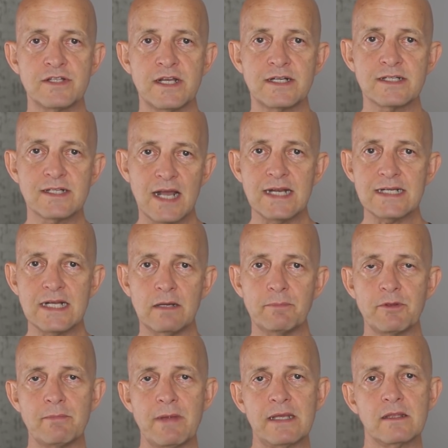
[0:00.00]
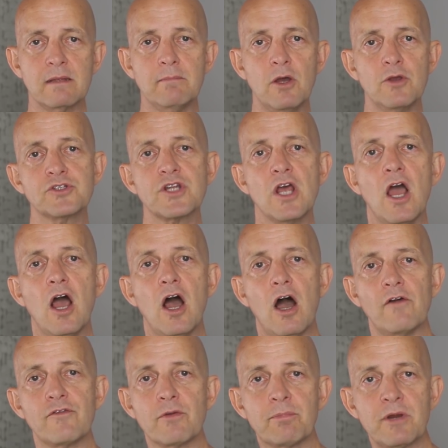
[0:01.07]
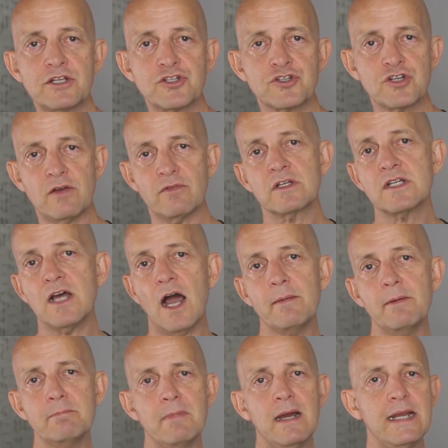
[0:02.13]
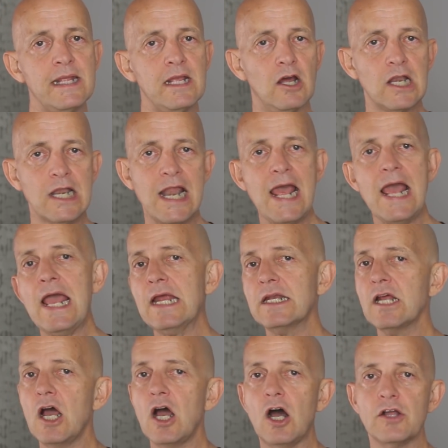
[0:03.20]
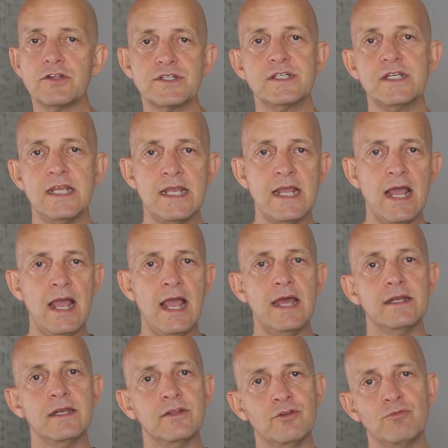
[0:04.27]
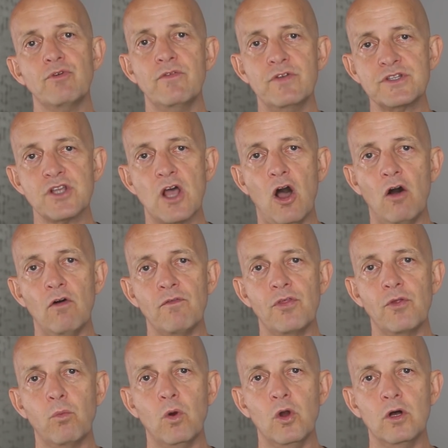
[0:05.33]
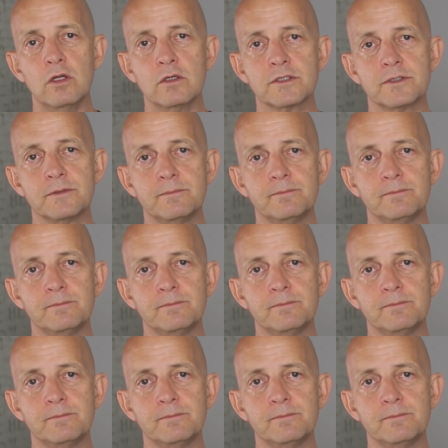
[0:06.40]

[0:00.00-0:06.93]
They're designed to help you make the most of your precious travel time and money on land, on sea, and the rivers of the world.